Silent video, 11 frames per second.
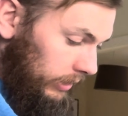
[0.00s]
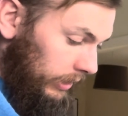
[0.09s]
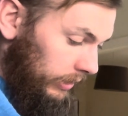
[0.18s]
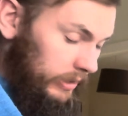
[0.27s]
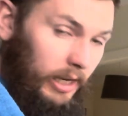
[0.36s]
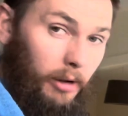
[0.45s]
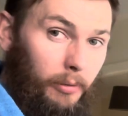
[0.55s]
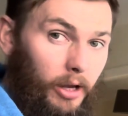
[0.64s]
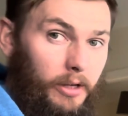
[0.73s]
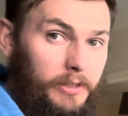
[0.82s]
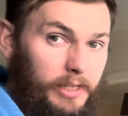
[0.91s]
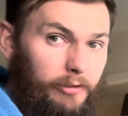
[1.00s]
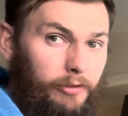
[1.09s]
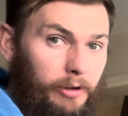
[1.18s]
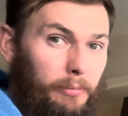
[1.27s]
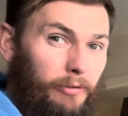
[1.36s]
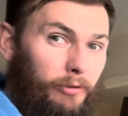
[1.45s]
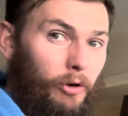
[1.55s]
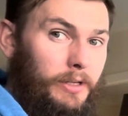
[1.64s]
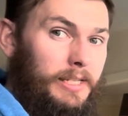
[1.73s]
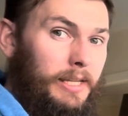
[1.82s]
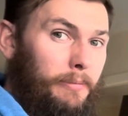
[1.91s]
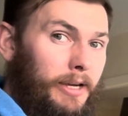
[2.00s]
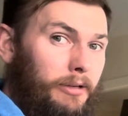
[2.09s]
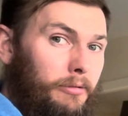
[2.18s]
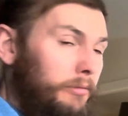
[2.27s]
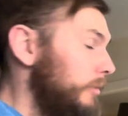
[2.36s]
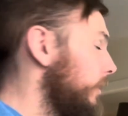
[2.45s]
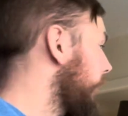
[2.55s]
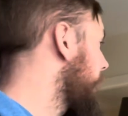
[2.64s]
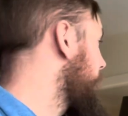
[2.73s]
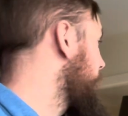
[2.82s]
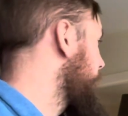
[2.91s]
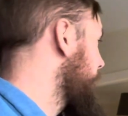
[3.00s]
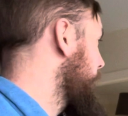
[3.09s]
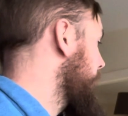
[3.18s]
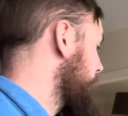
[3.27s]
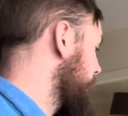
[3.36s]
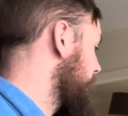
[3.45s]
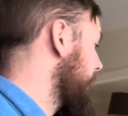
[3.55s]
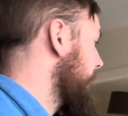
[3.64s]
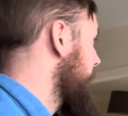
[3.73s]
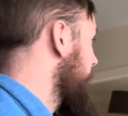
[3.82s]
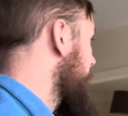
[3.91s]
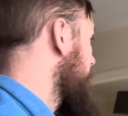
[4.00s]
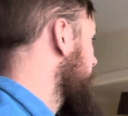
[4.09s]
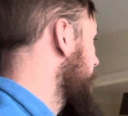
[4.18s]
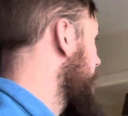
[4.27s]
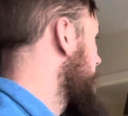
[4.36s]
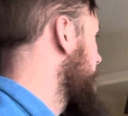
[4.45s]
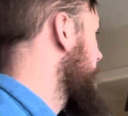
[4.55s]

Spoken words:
sound bars and everything before I send them out, but for the purpose of testing the console I normally